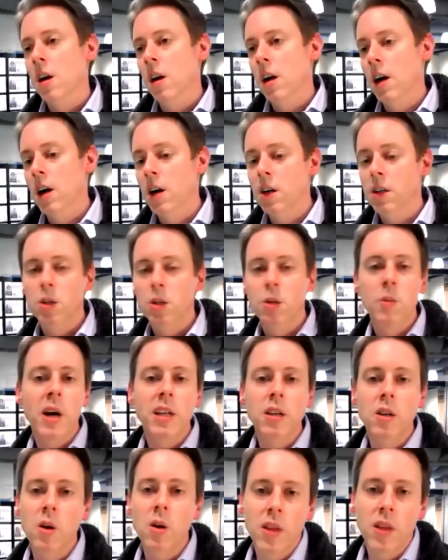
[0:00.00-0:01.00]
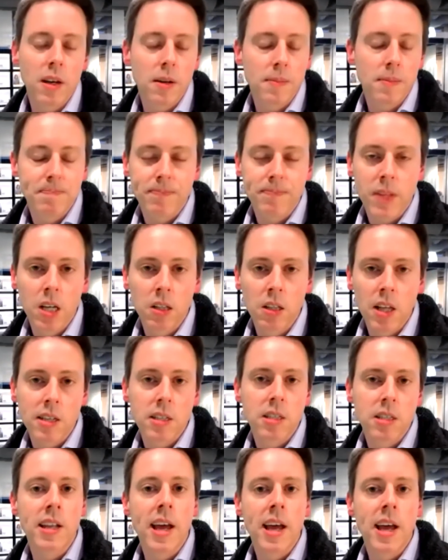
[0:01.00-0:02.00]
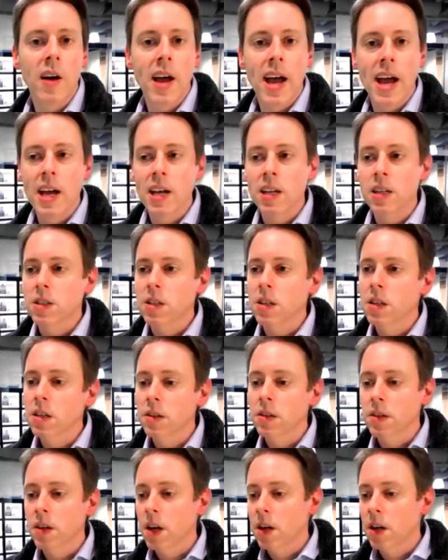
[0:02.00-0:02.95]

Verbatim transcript: Uh, you might know that Alexa now has a,